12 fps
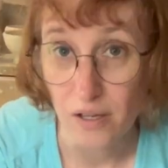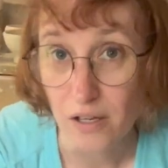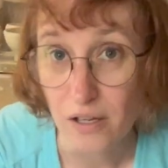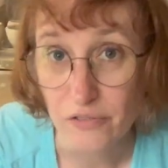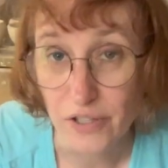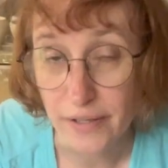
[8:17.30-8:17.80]

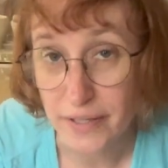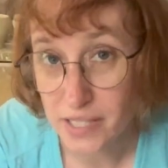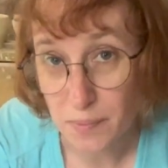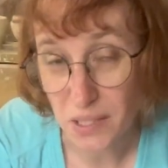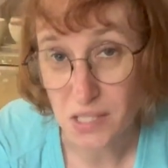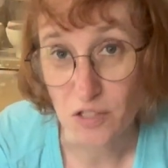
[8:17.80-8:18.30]
a very
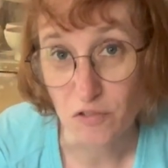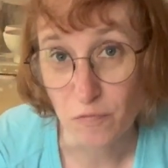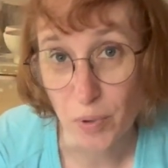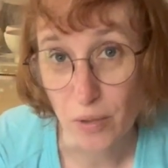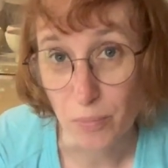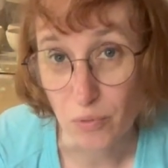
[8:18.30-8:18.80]

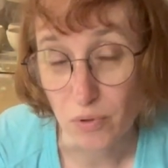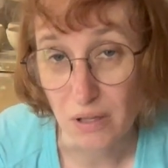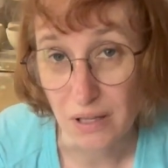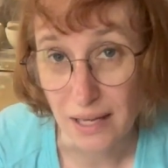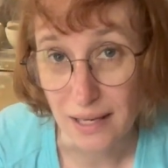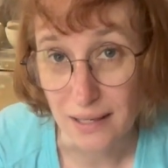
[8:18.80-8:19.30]
expensive purple
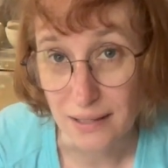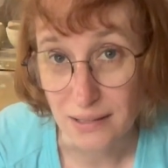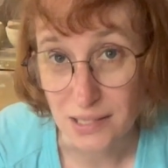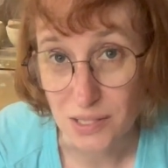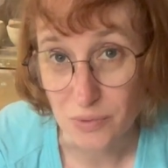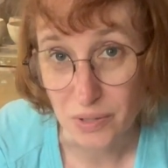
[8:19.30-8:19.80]

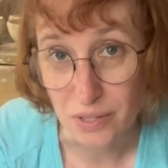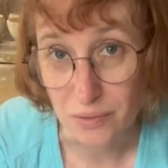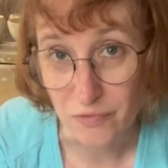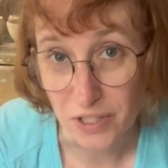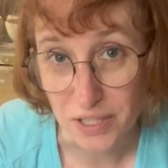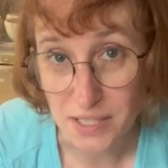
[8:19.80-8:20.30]
glaze with a
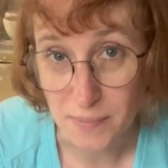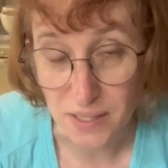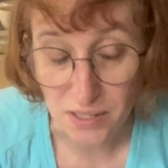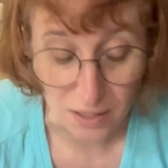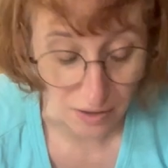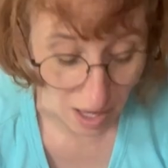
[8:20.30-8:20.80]
very
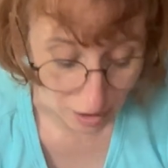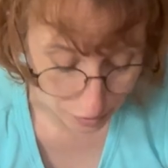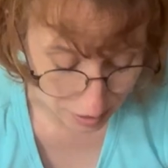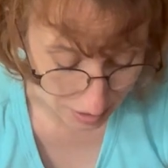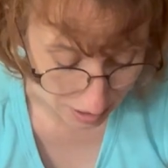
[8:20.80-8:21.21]
expensive colorant